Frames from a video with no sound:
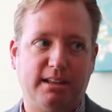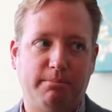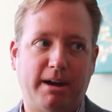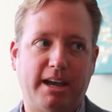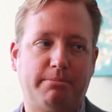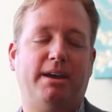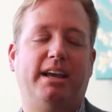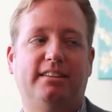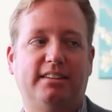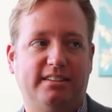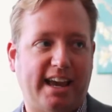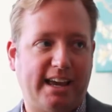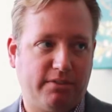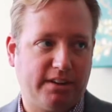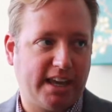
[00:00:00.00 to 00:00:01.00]
that Mike Pence has
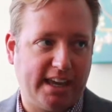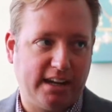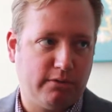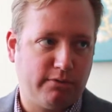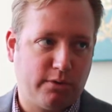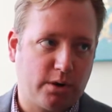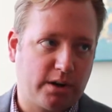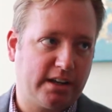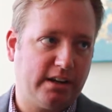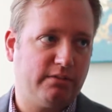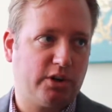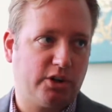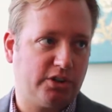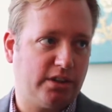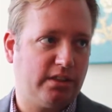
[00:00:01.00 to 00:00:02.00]
advocated for
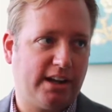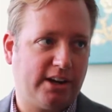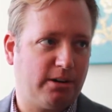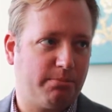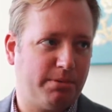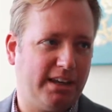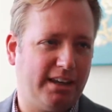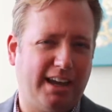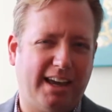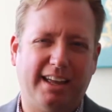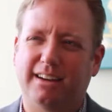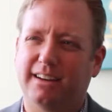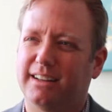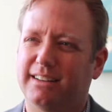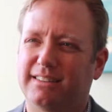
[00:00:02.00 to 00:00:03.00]
conversion therapy,
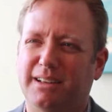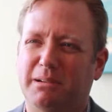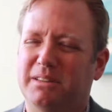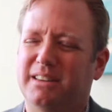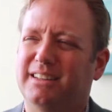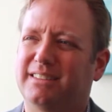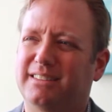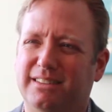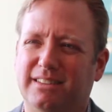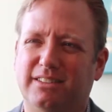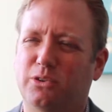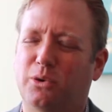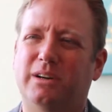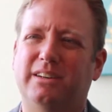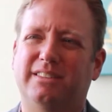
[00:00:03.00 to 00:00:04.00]
and some of these
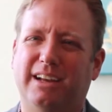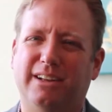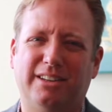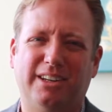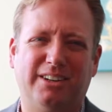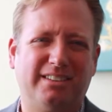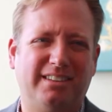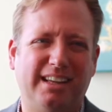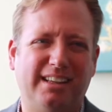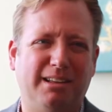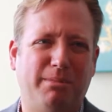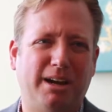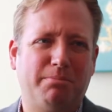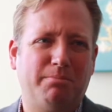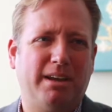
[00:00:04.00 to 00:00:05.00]
stories out there saying
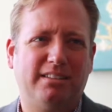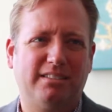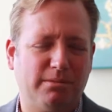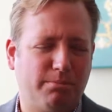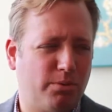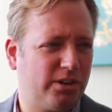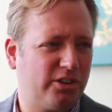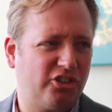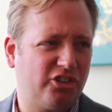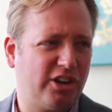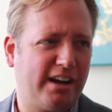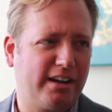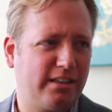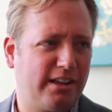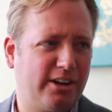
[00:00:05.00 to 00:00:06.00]
that Mike Pence supports
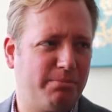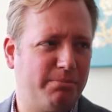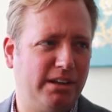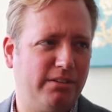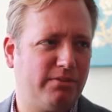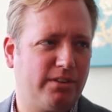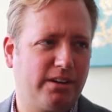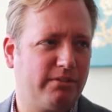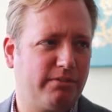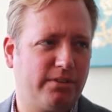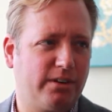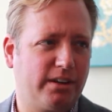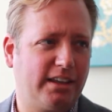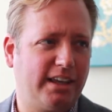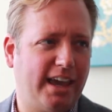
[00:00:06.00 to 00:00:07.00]
shock therapy
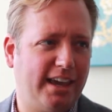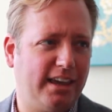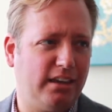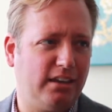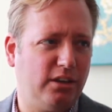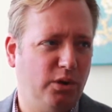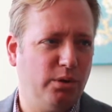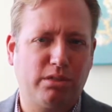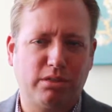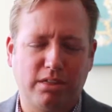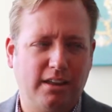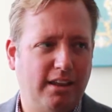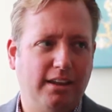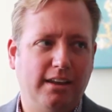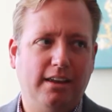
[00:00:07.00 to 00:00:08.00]
for gay youth.
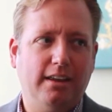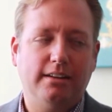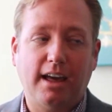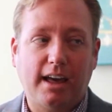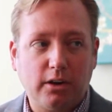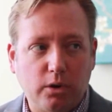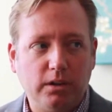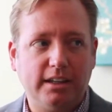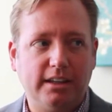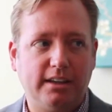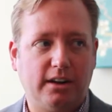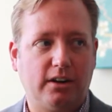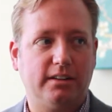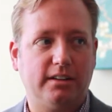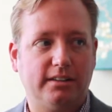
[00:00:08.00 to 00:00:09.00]
Yeah. Not only
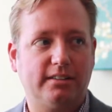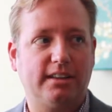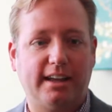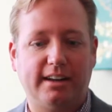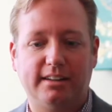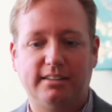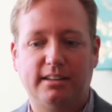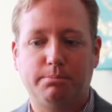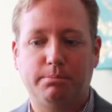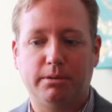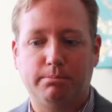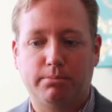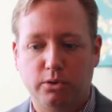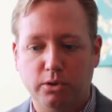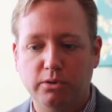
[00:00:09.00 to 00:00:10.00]
is that been
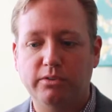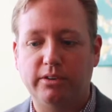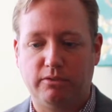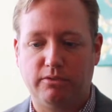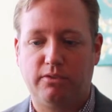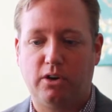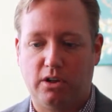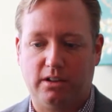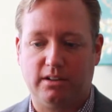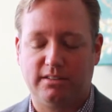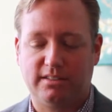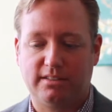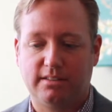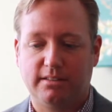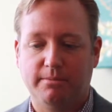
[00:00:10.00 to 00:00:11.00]
proven
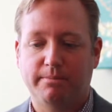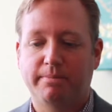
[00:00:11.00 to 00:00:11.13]
false,